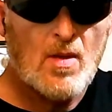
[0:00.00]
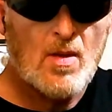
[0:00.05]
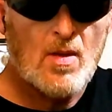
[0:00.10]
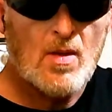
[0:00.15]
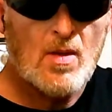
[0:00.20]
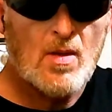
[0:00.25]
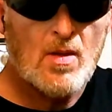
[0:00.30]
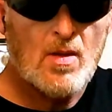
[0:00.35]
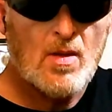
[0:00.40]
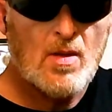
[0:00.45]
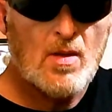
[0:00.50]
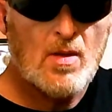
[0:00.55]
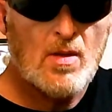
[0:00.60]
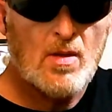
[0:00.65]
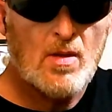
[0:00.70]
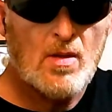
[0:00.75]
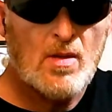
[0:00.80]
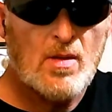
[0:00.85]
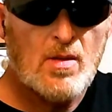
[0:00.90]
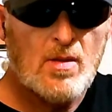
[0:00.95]

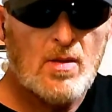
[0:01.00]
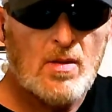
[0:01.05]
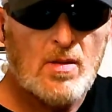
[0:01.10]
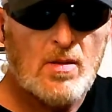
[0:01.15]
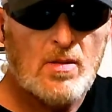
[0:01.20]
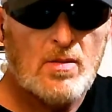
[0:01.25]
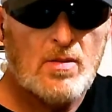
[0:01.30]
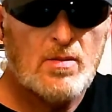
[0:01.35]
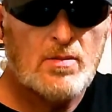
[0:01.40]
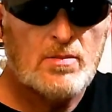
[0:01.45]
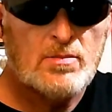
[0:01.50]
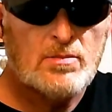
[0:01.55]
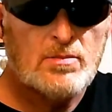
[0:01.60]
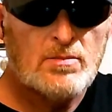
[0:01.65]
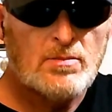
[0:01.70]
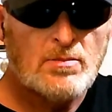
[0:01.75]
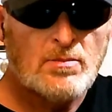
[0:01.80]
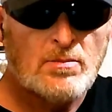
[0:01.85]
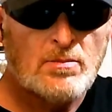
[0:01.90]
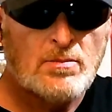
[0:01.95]

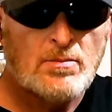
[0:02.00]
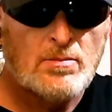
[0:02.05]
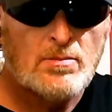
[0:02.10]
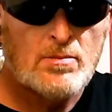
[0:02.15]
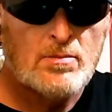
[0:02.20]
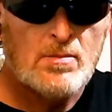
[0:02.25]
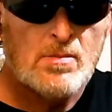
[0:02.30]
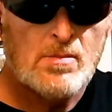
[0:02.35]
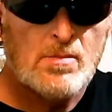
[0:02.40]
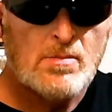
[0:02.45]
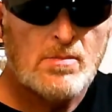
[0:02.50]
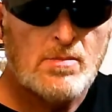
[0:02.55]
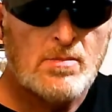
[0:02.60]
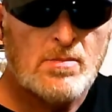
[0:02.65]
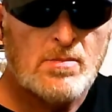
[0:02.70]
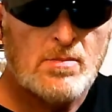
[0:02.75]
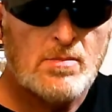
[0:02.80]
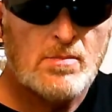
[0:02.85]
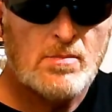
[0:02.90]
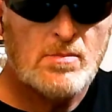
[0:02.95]

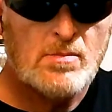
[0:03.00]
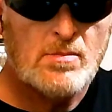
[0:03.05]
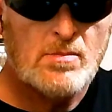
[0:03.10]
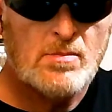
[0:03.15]
[no speech]